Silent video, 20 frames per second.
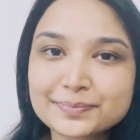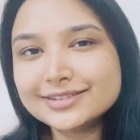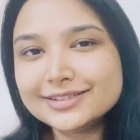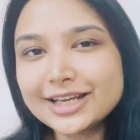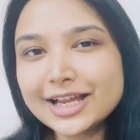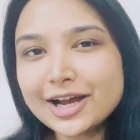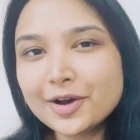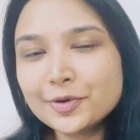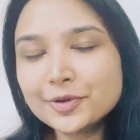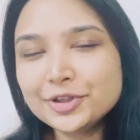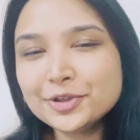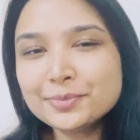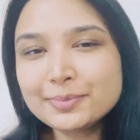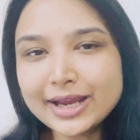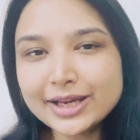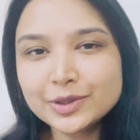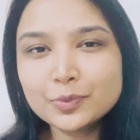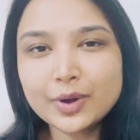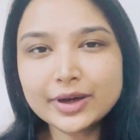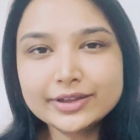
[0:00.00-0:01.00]
Now, you
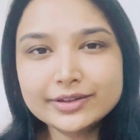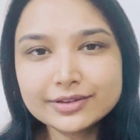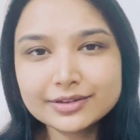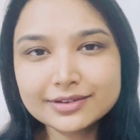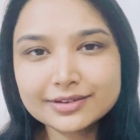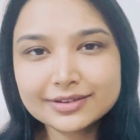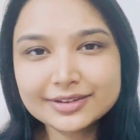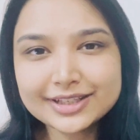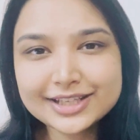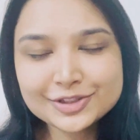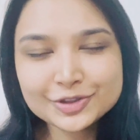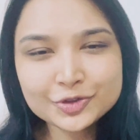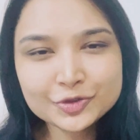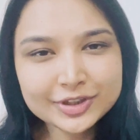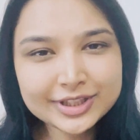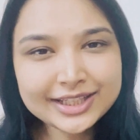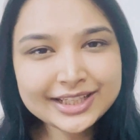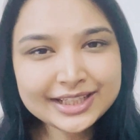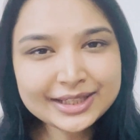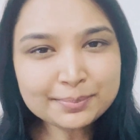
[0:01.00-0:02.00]
might wonder, is it
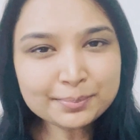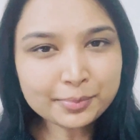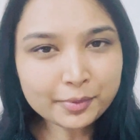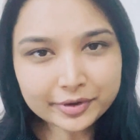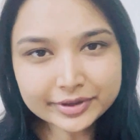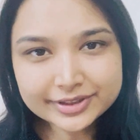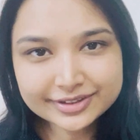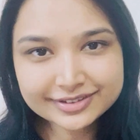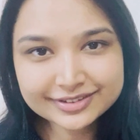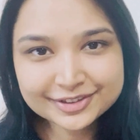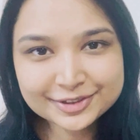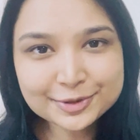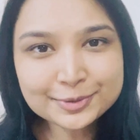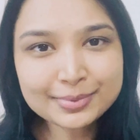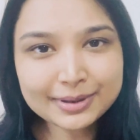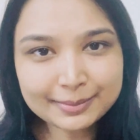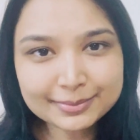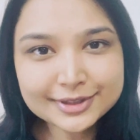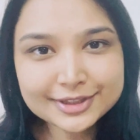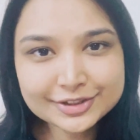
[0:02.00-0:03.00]
really important to
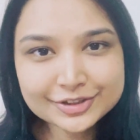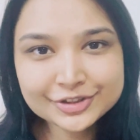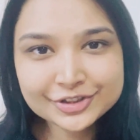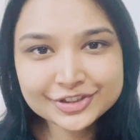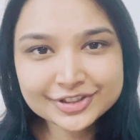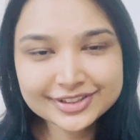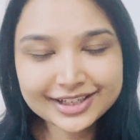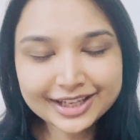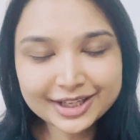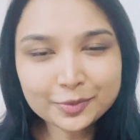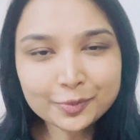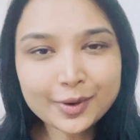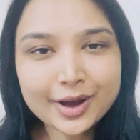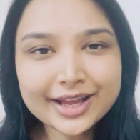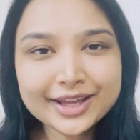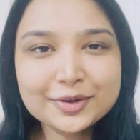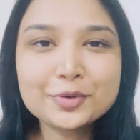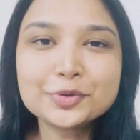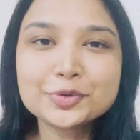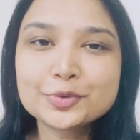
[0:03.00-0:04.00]
publish? Like,
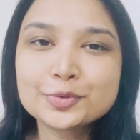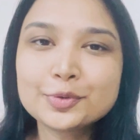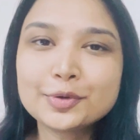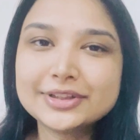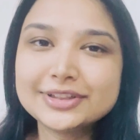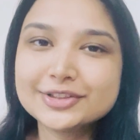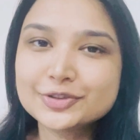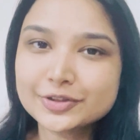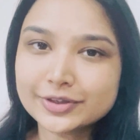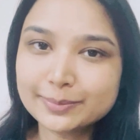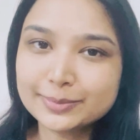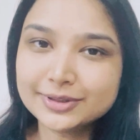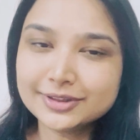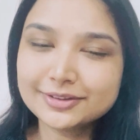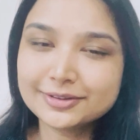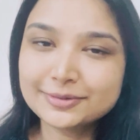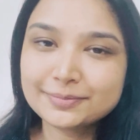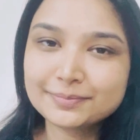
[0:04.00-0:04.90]
why go through all the trouble?